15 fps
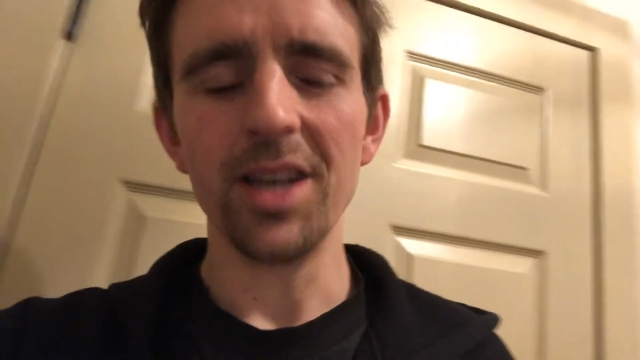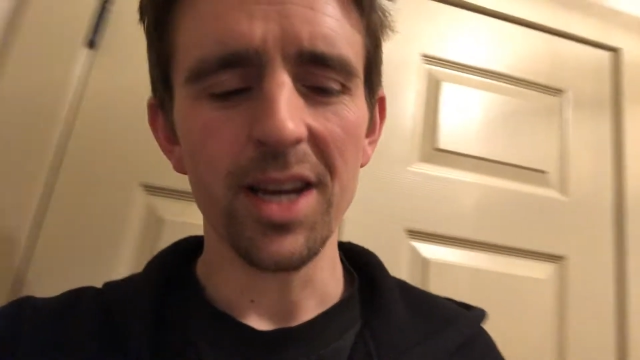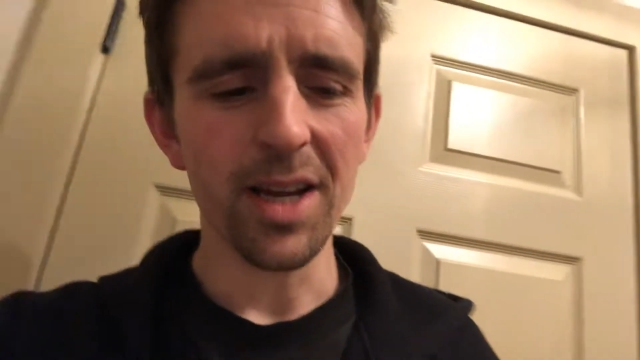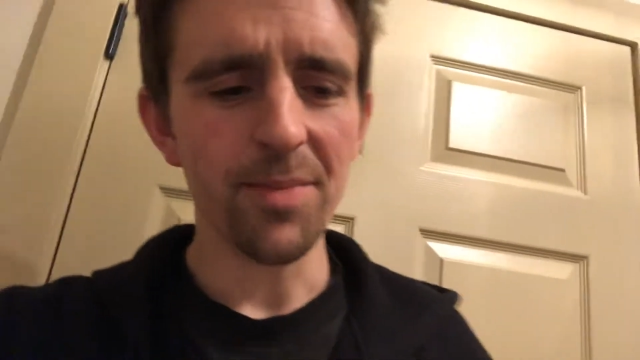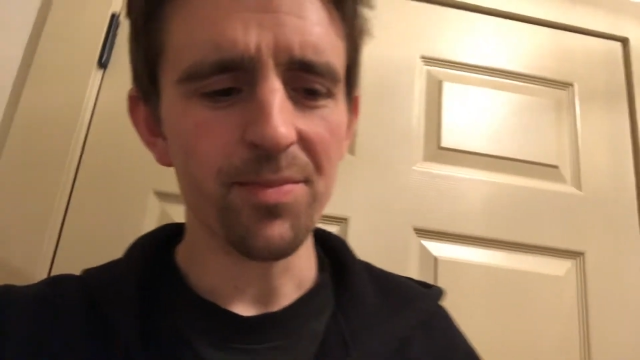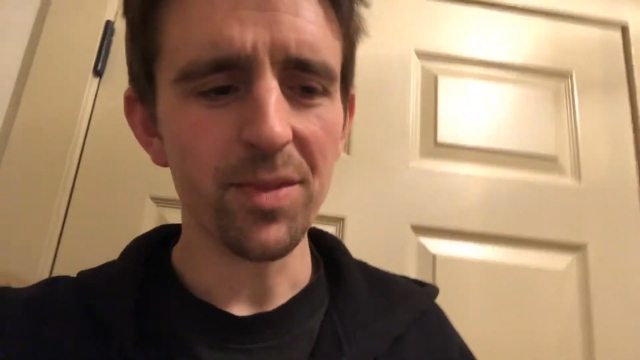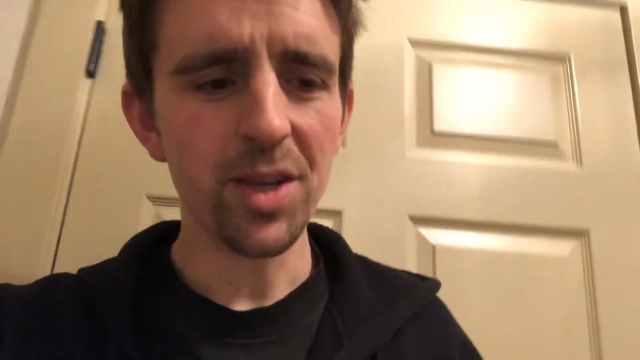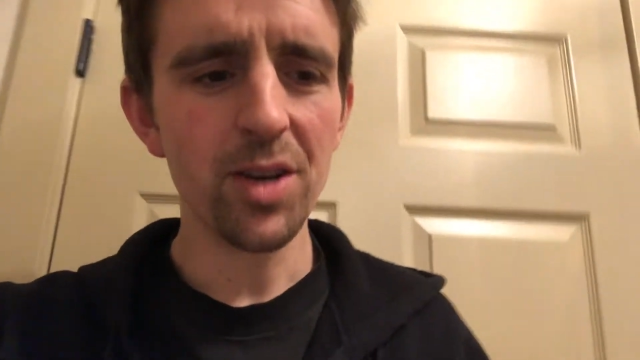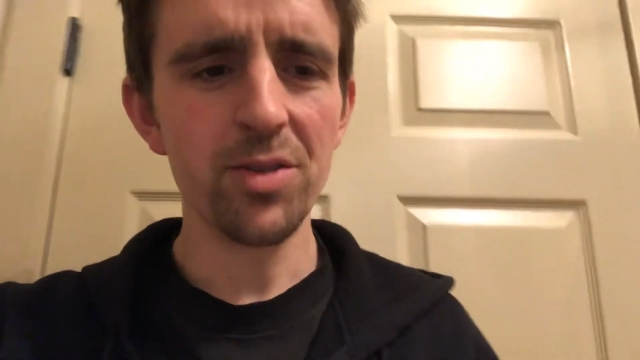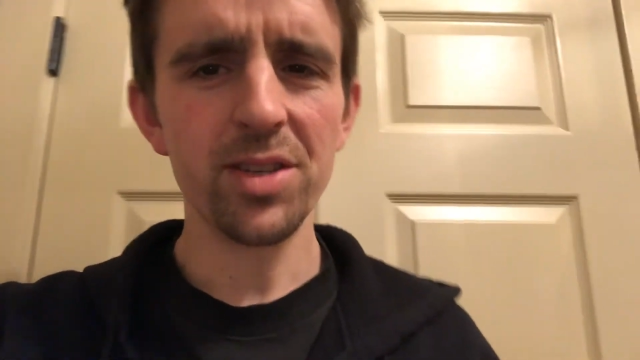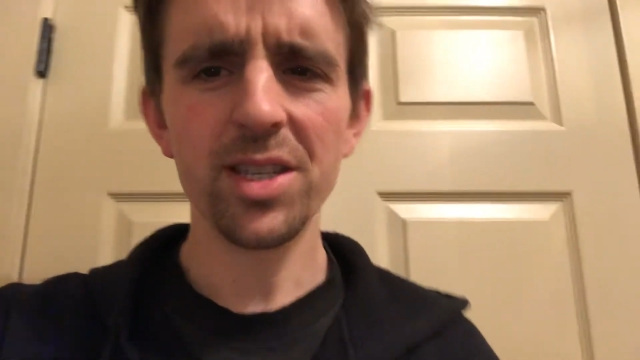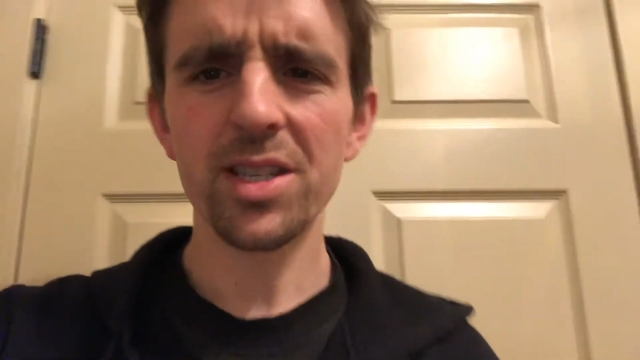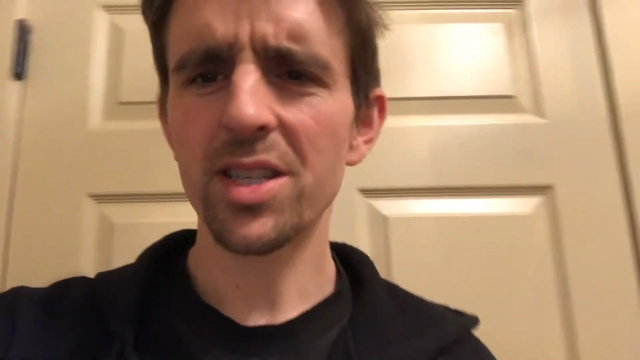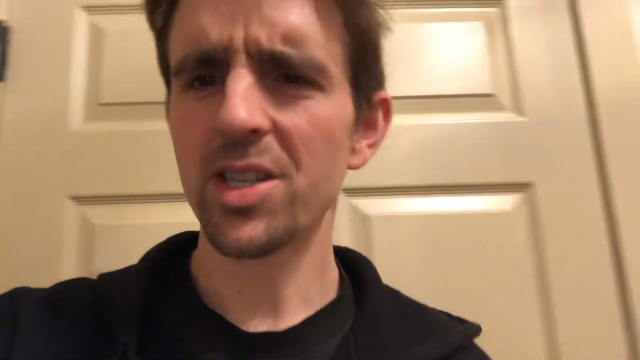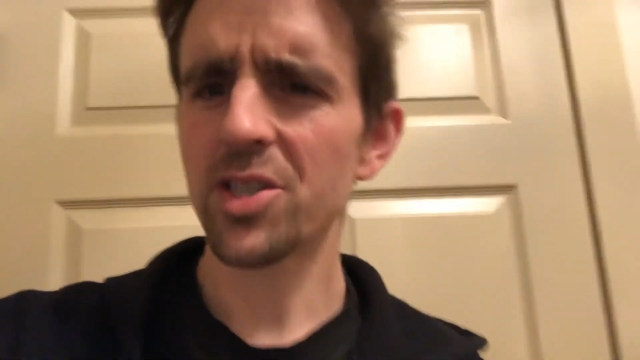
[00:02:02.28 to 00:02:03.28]
You know,
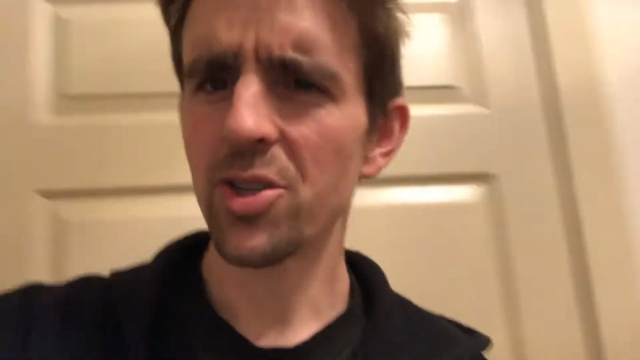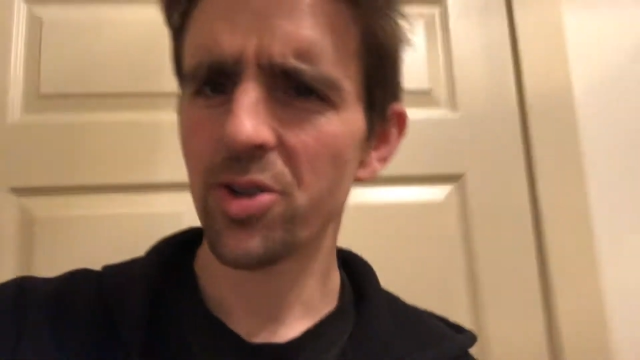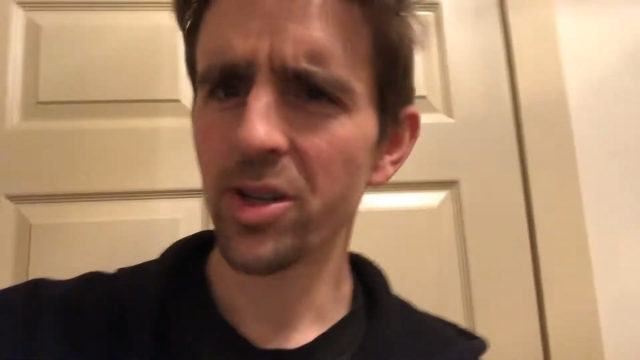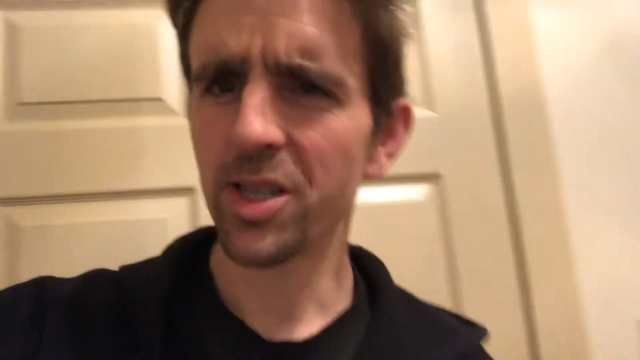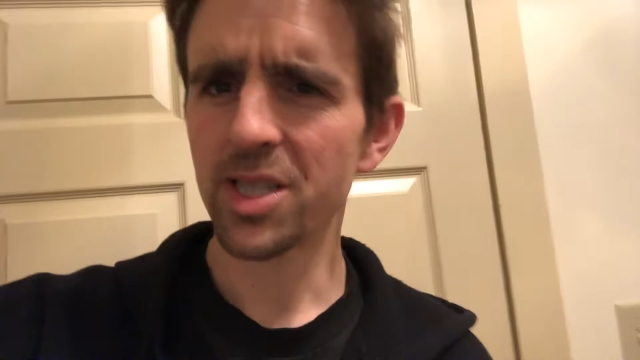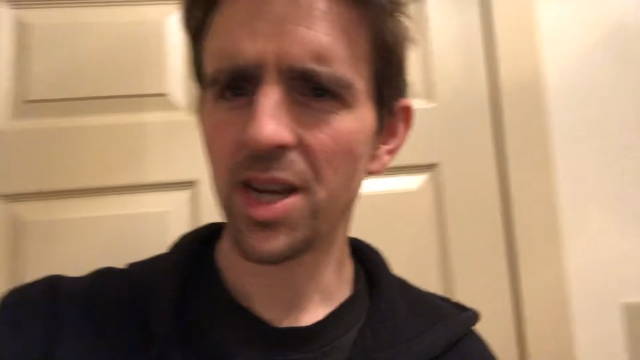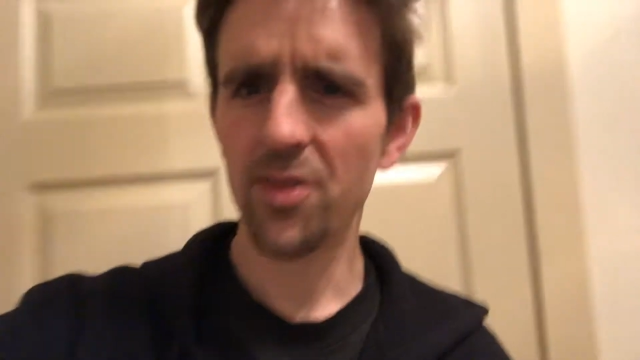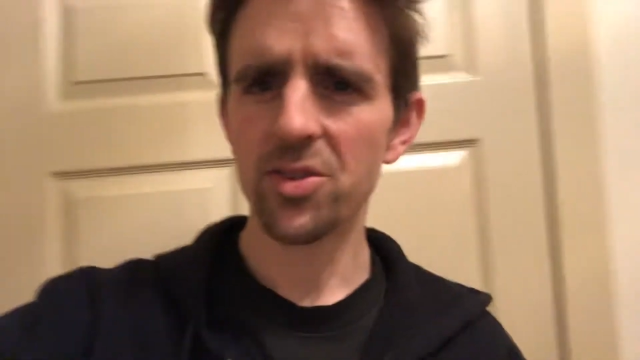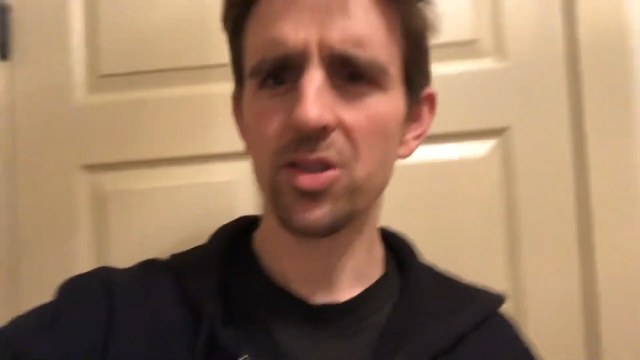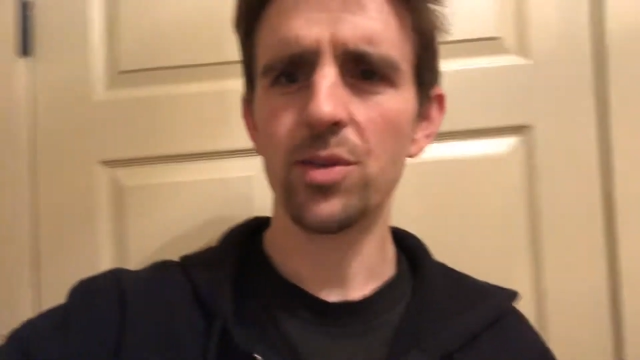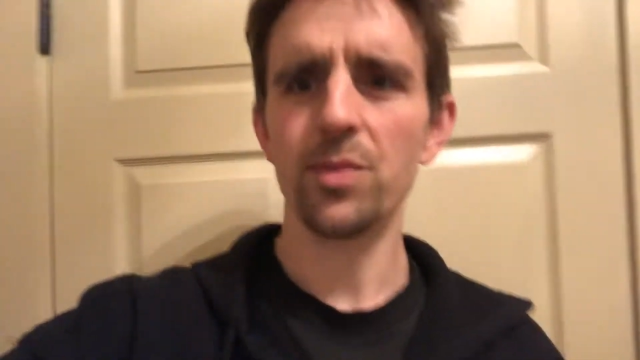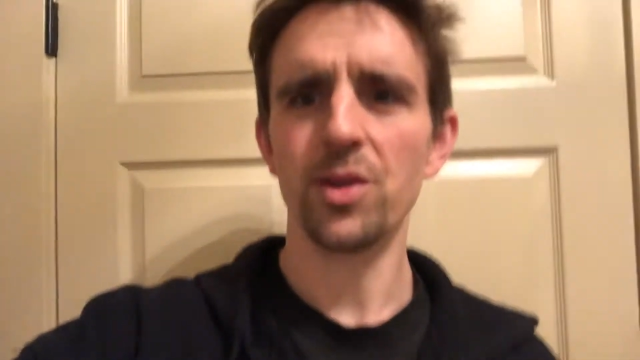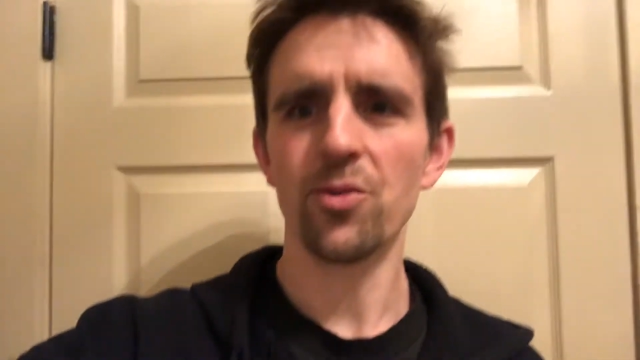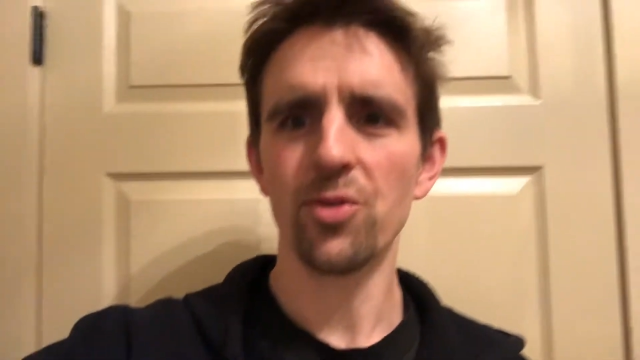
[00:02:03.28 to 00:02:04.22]
distance learning has obviously been